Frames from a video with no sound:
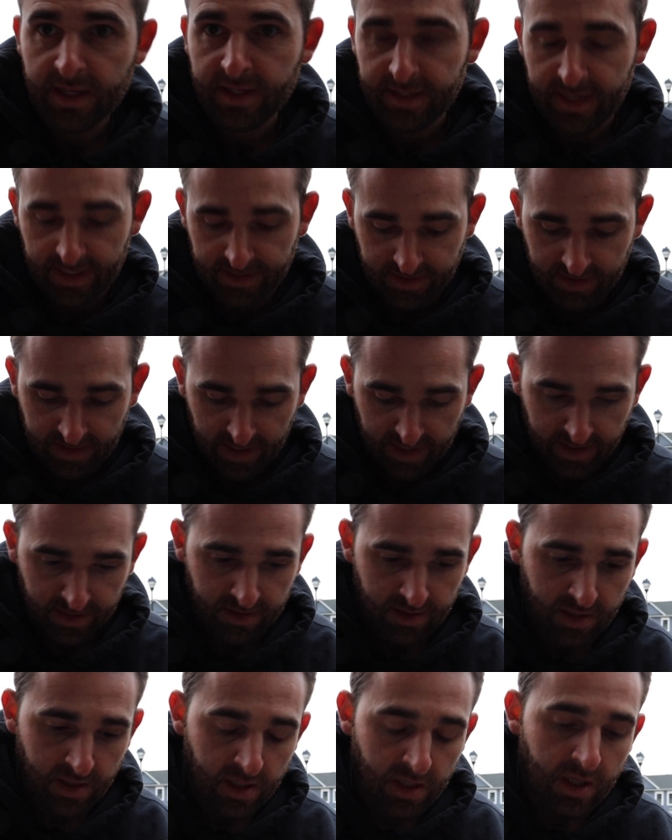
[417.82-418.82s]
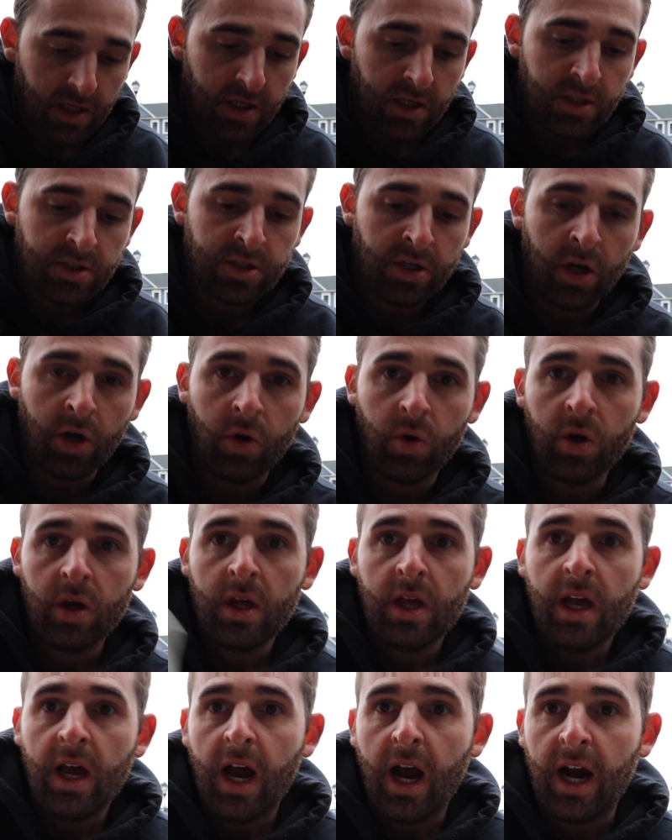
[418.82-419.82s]
not today. So
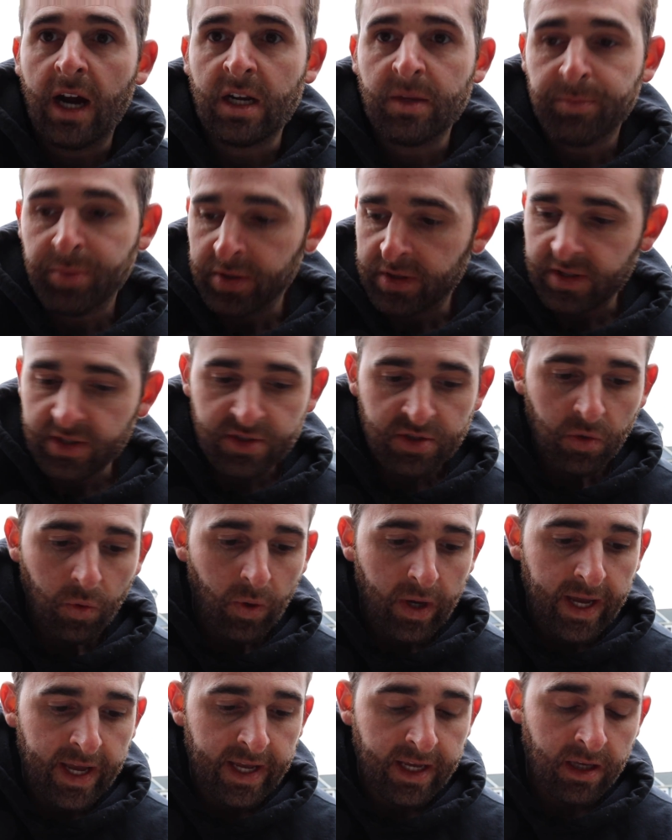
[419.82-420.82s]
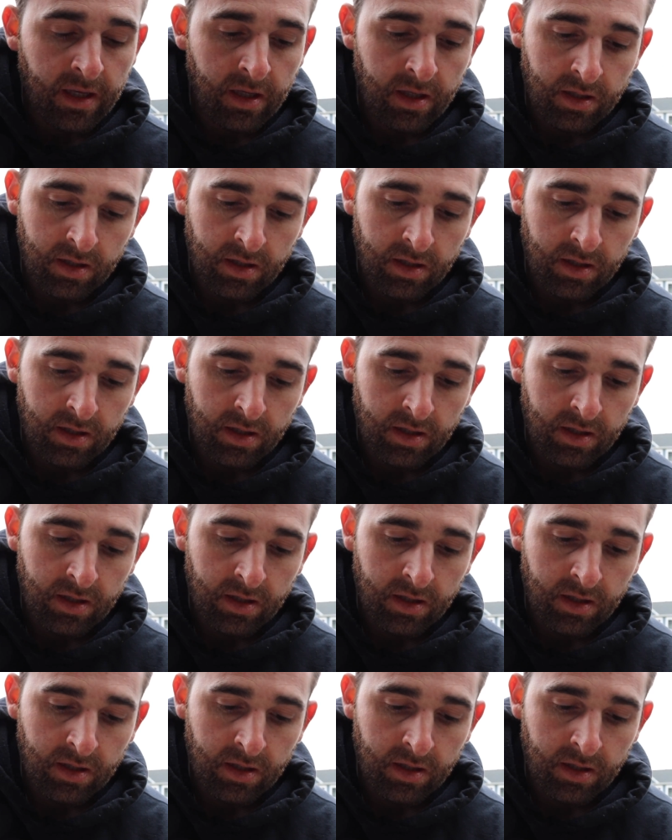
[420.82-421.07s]
I'm gonna put this away,